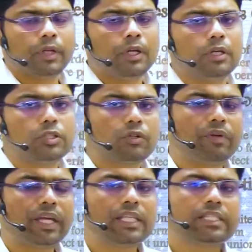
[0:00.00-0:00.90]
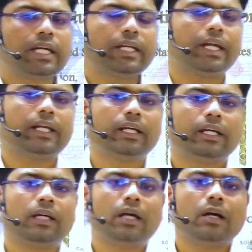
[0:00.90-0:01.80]
So we can say that
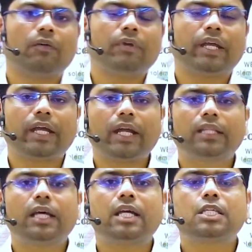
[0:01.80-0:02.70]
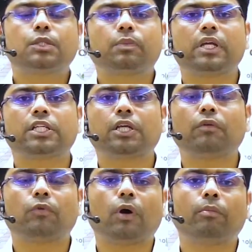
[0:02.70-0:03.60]
we get the inspiration
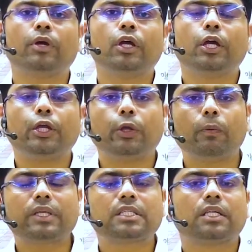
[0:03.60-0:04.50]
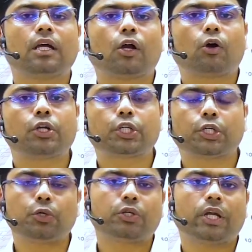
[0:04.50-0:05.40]
from US
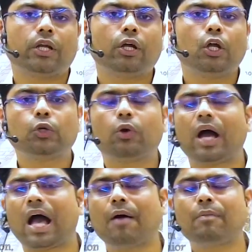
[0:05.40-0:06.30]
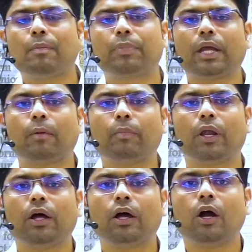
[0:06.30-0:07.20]
Constitution to have a preamble
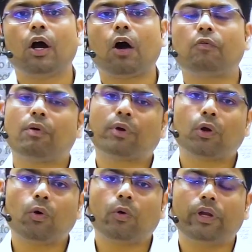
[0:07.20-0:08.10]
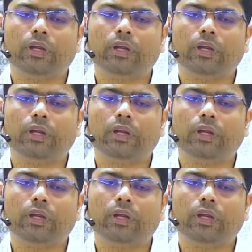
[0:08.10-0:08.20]
of our own.